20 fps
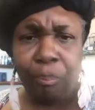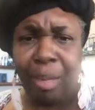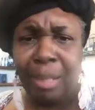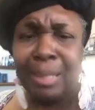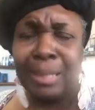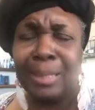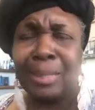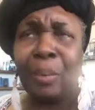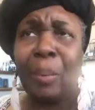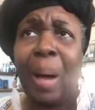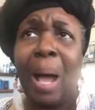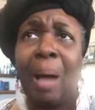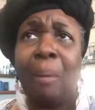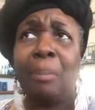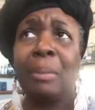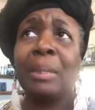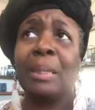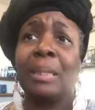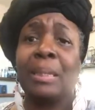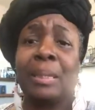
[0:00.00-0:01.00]
And so
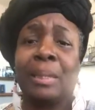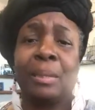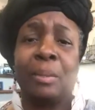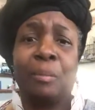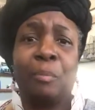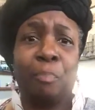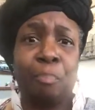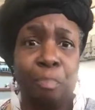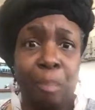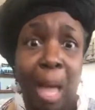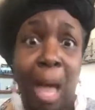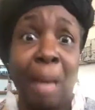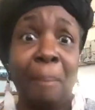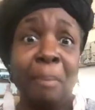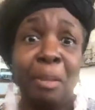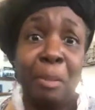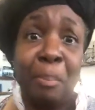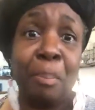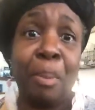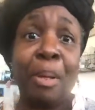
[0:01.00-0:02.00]
I've
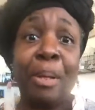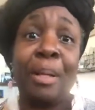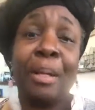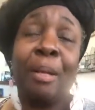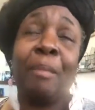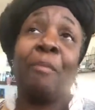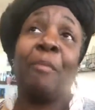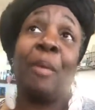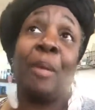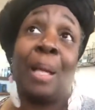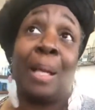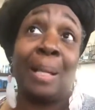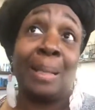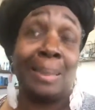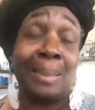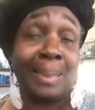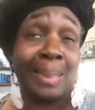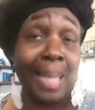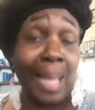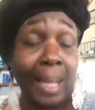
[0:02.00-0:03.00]
been burning up
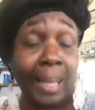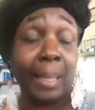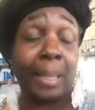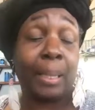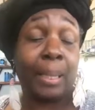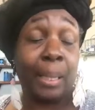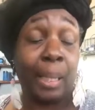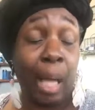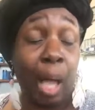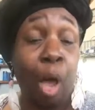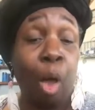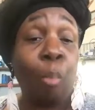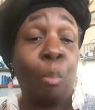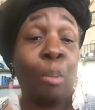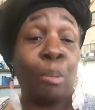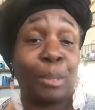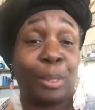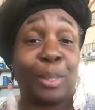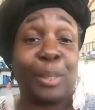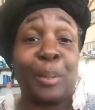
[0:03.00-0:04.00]
technically
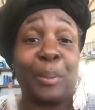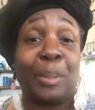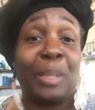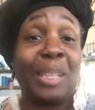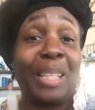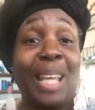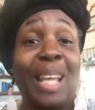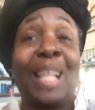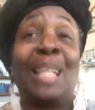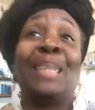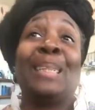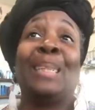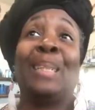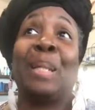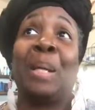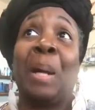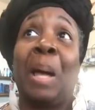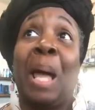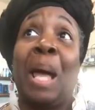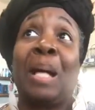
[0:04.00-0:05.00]
almost 30 days in
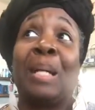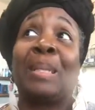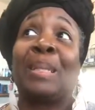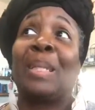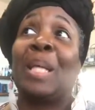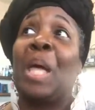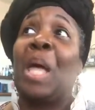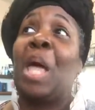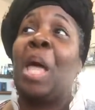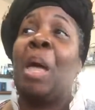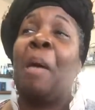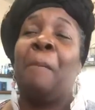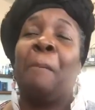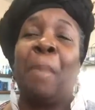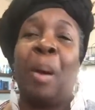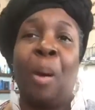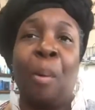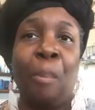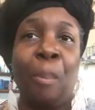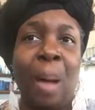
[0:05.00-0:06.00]
the house.
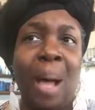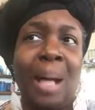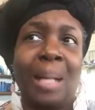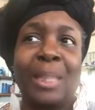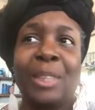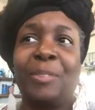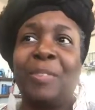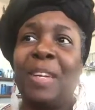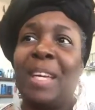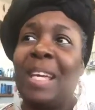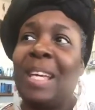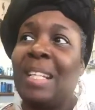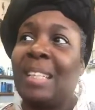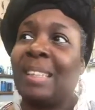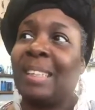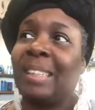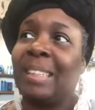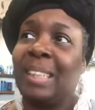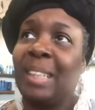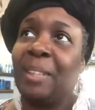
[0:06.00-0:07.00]
Bought box
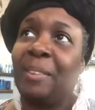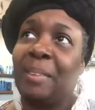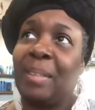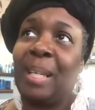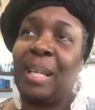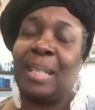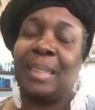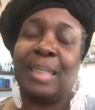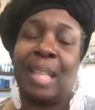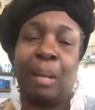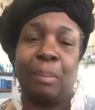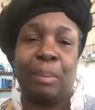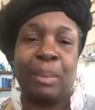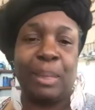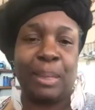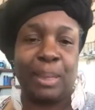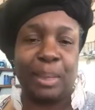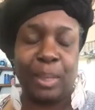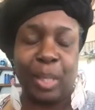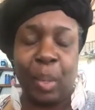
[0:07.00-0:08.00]
fans and everything because I was
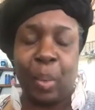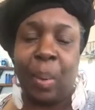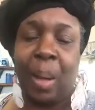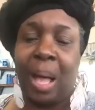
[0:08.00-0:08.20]
just so